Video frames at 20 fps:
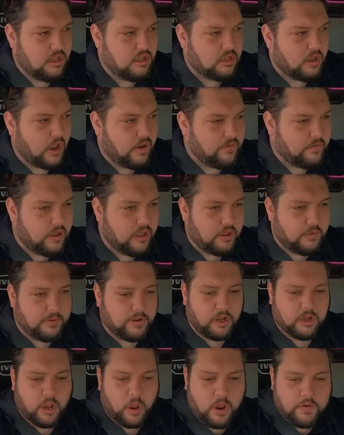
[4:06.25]
We've
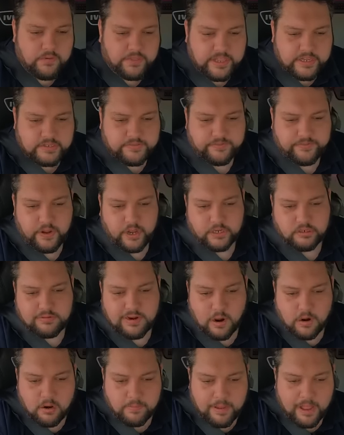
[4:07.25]
got to go over this first
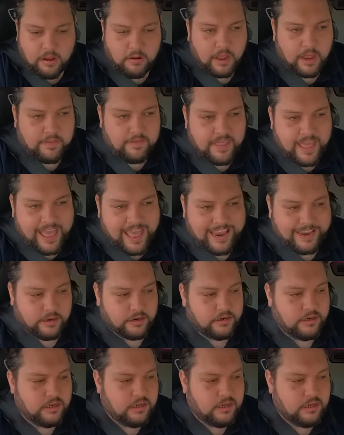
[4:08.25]
roundabout, and then